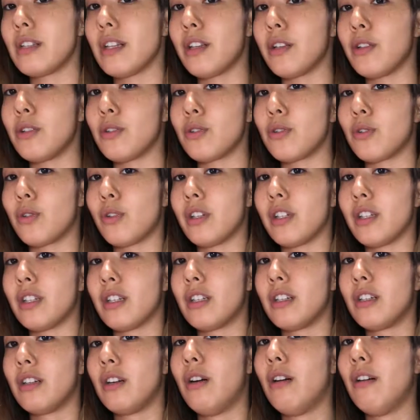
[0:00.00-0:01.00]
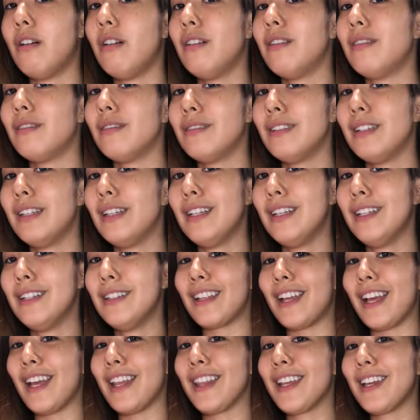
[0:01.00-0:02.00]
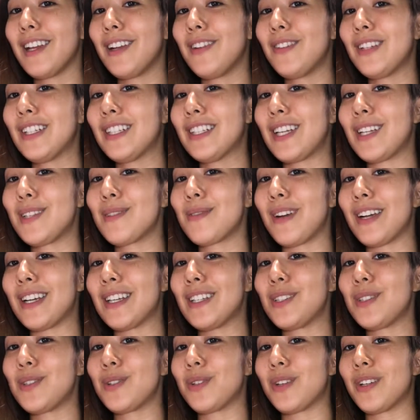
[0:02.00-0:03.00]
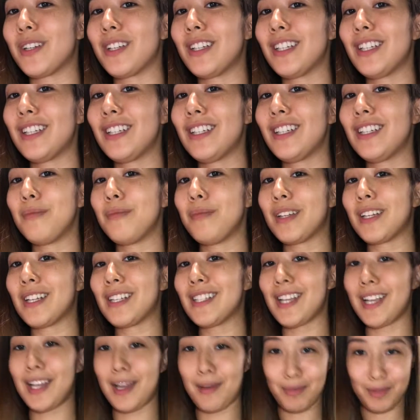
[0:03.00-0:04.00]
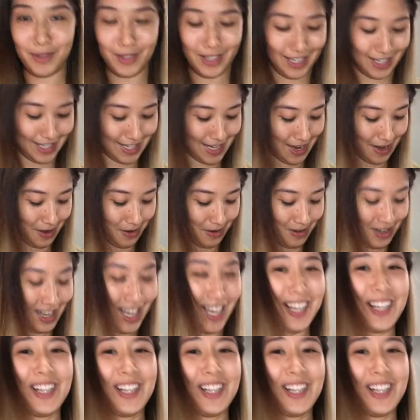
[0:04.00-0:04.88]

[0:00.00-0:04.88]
a little shorter. I think I realized why it's shorter, because I kept looking down.